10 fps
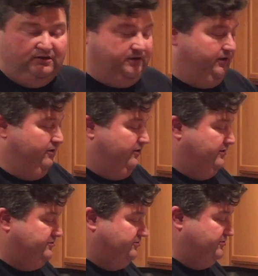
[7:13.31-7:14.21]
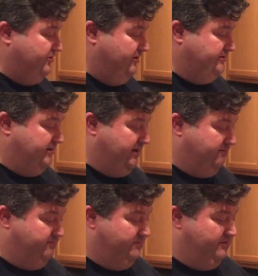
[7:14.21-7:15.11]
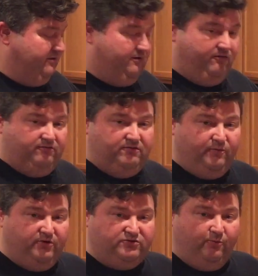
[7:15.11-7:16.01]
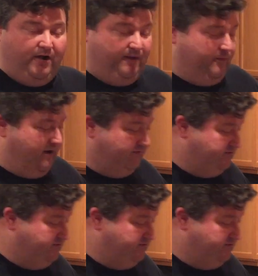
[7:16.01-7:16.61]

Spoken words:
you know, these are as good as any, you know, commercial wine bottles.